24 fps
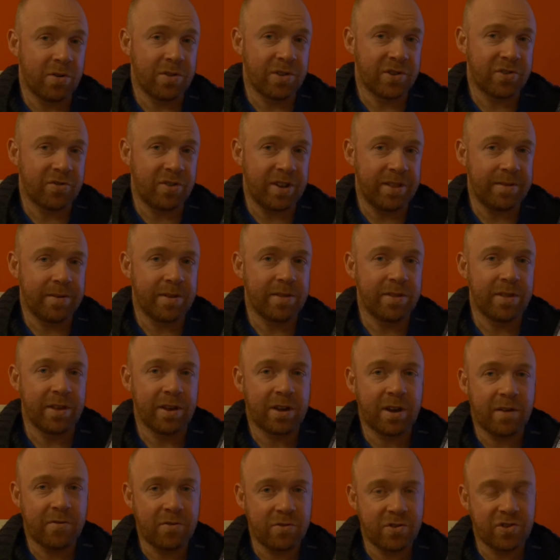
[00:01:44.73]
the screen
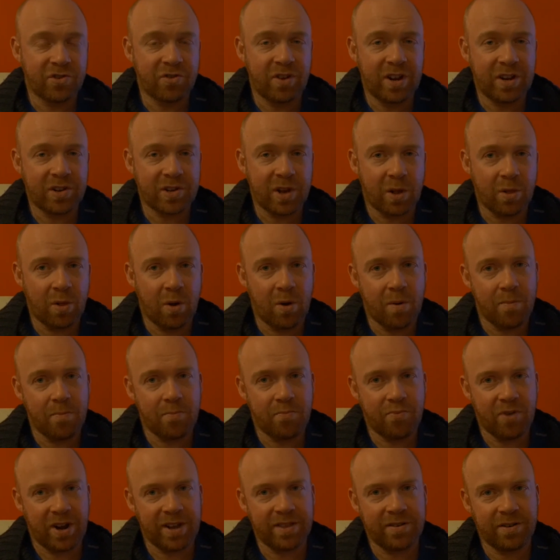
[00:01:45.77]
is a lot
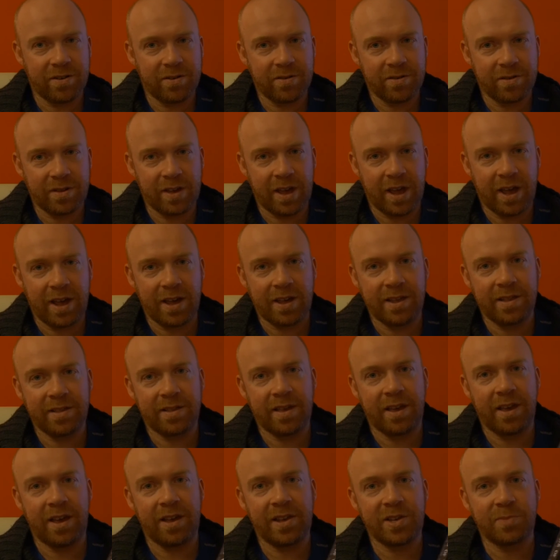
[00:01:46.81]
brighter, and
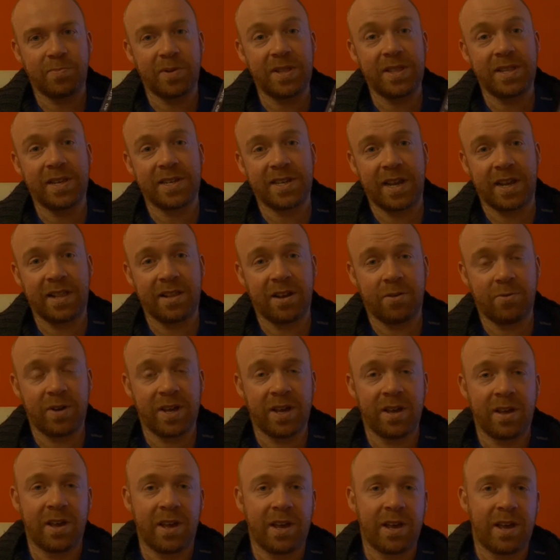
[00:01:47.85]
it's been designed that way.
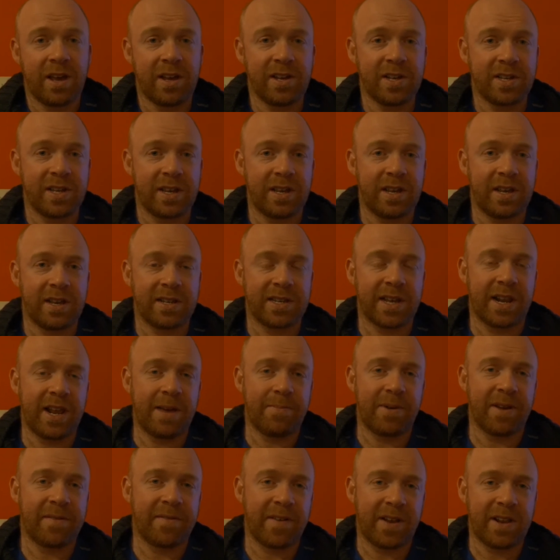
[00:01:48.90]
It's an
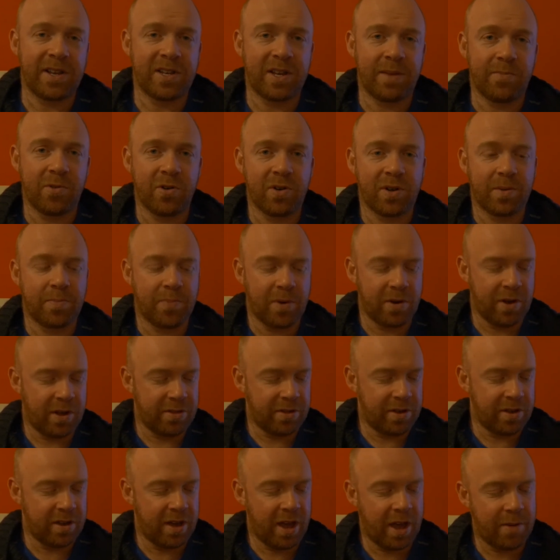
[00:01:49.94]
epic fantasy book, but
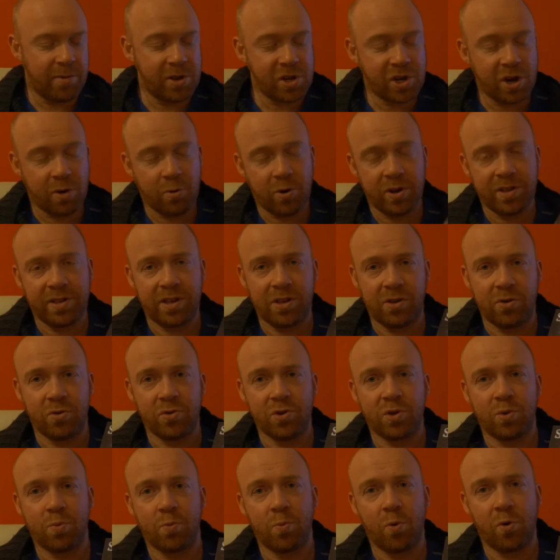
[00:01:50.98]
the image I wanted to
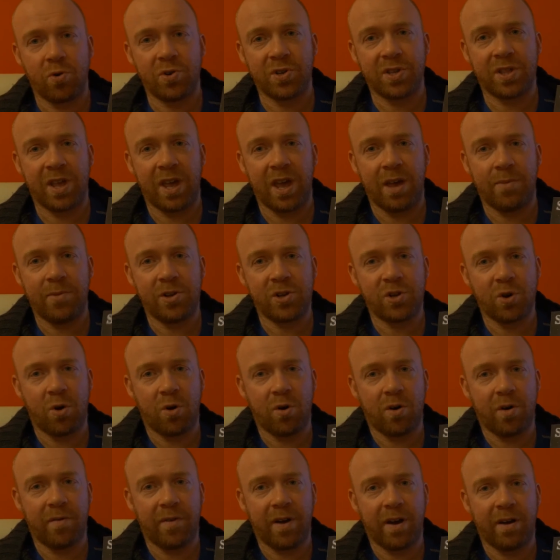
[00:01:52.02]
use was the image
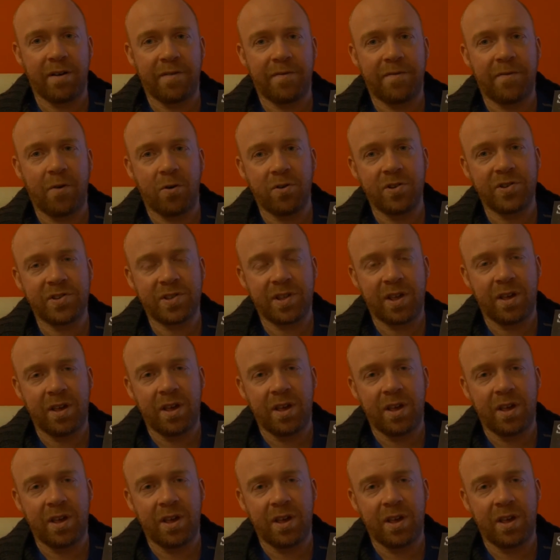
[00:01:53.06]
of a forest